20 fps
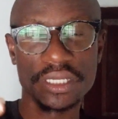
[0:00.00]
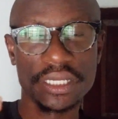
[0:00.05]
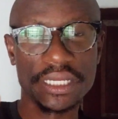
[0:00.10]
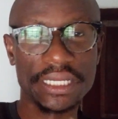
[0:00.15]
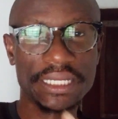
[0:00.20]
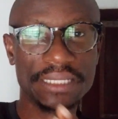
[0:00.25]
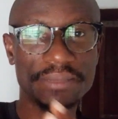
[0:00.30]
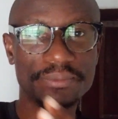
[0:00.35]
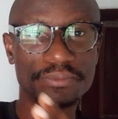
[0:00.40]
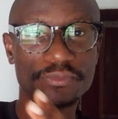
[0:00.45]

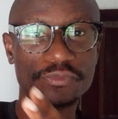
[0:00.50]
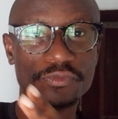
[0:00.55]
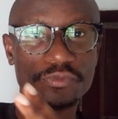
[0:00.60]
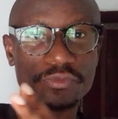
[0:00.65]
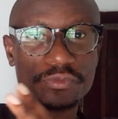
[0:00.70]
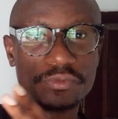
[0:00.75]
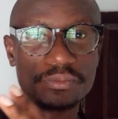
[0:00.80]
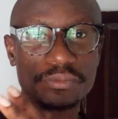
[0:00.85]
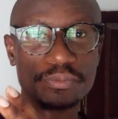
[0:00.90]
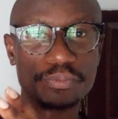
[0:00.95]
um,
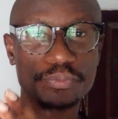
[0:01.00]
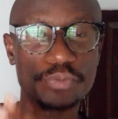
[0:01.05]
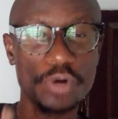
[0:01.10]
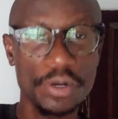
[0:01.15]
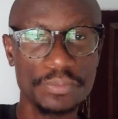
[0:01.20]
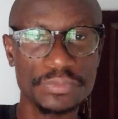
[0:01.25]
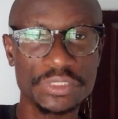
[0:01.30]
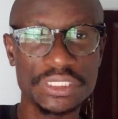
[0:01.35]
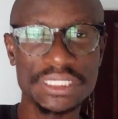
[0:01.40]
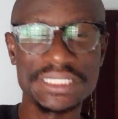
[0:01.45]

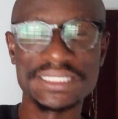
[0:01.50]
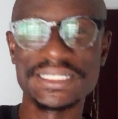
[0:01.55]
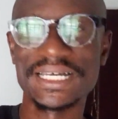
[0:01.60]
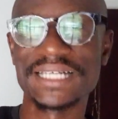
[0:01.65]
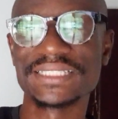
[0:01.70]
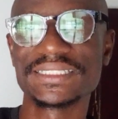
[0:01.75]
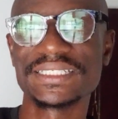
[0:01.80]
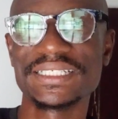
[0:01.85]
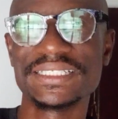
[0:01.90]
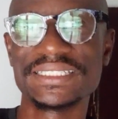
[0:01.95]
prompt is
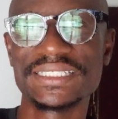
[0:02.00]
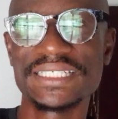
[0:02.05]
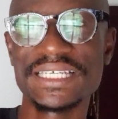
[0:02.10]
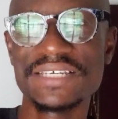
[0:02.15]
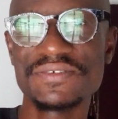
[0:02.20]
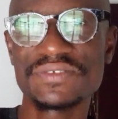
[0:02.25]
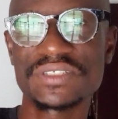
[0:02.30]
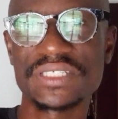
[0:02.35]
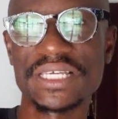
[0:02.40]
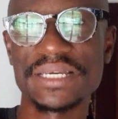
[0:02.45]
that it
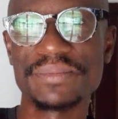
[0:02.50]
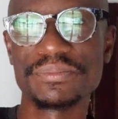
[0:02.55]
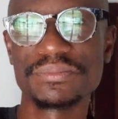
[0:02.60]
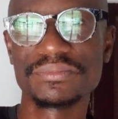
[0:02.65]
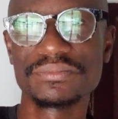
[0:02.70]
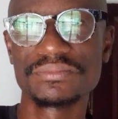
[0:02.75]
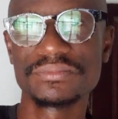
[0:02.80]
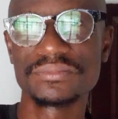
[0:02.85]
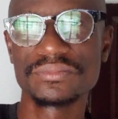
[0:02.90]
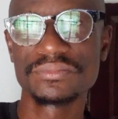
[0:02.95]

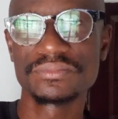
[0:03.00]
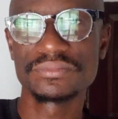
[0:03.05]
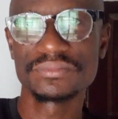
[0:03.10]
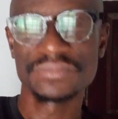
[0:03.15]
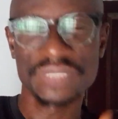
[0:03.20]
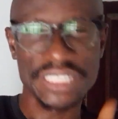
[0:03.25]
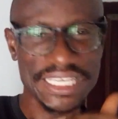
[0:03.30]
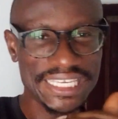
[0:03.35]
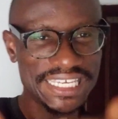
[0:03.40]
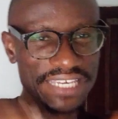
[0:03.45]

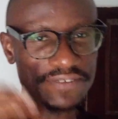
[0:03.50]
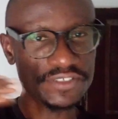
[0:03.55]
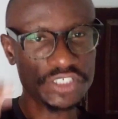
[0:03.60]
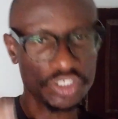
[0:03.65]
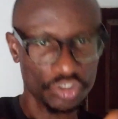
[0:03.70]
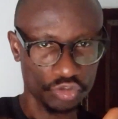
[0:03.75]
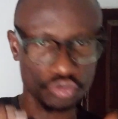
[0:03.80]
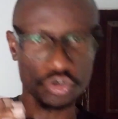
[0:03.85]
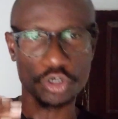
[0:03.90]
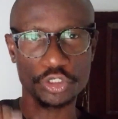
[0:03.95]
gives
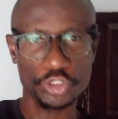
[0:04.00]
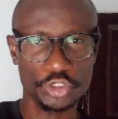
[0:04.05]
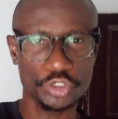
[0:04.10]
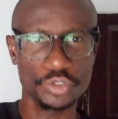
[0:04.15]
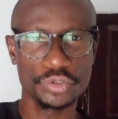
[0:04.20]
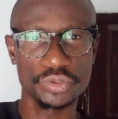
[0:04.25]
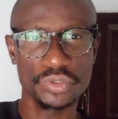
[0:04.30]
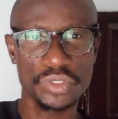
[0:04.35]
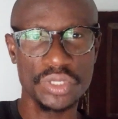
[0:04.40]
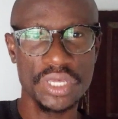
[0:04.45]
structure,
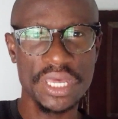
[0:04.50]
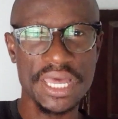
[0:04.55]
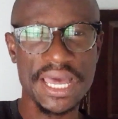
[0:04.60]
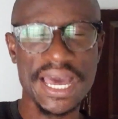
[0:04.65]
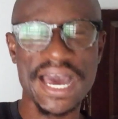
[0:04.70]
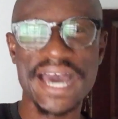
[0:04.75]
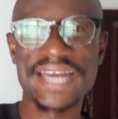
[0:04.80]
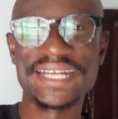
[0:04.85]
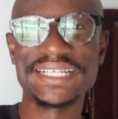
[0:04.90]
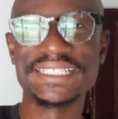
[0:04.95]

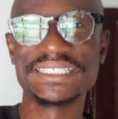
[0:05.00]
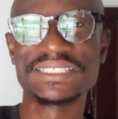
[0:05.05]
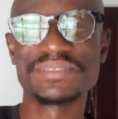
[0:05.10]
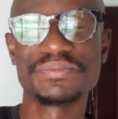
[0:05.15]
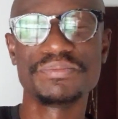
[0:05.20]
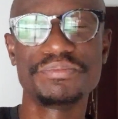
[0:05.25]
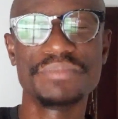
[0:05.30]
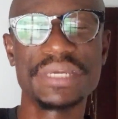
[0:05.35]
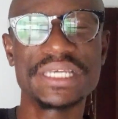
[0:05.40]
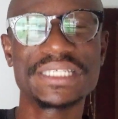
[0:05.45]
and it
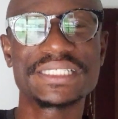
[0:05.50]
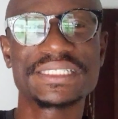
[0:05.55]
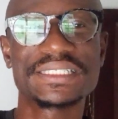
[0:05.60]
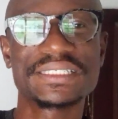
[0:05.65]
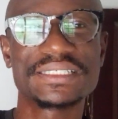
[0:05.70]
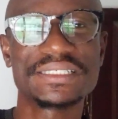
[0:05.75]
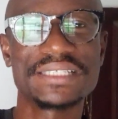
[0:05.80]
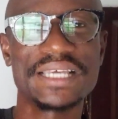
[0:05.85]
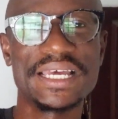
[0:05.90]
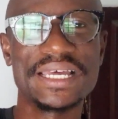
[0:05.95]

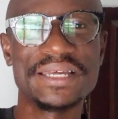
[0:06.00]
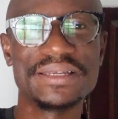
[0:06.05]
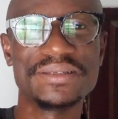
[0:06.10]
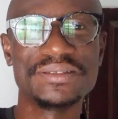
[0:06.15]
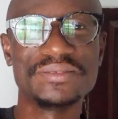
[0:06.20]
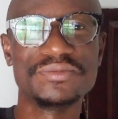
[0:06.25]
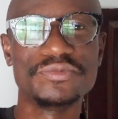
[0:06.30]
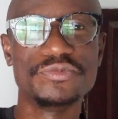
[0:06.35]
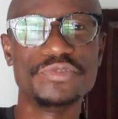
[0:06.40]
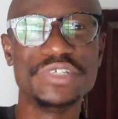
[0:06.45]
makes
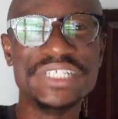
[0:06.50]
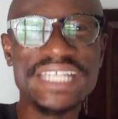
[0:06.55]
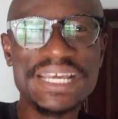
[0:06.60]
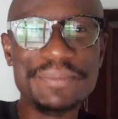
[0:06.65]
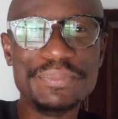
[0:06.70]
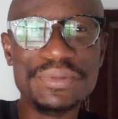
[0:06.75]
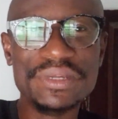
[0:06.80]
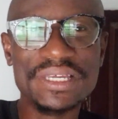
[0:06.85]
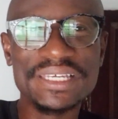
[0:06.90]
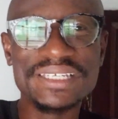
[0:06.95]

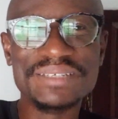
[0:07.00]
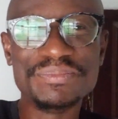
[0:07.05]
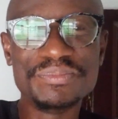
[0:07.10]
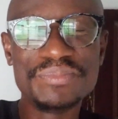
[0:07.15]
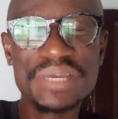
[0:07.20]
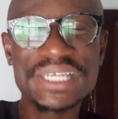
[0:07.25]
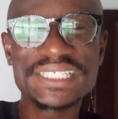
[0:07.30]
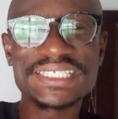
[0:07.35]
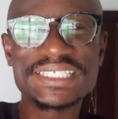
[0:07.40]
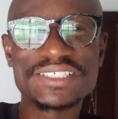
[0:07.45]

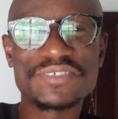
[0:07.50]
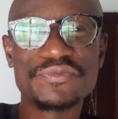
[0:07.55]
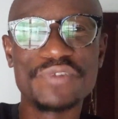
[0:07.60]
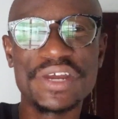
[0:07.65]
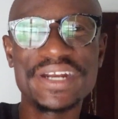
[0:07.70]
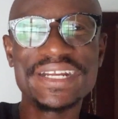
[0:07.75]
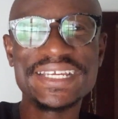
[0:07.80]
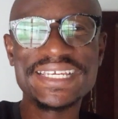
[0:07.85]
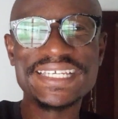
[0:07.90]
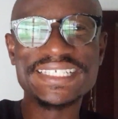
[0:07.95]
it
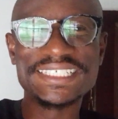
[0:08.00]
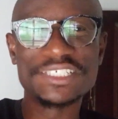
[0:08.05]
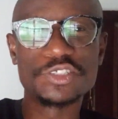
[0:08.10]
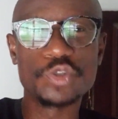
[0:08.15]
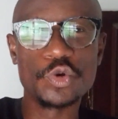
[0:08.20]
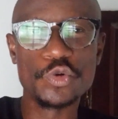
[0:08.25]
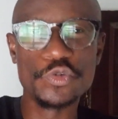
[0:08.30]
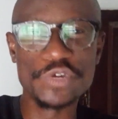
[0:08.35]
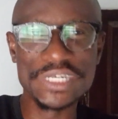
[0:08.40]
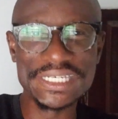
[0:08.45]
very easy
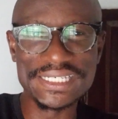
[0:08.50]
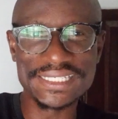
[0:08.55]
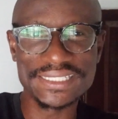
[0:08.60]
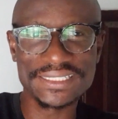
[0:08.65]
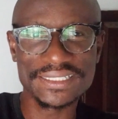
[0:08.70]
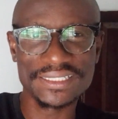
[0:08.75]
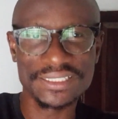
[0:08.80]
to read,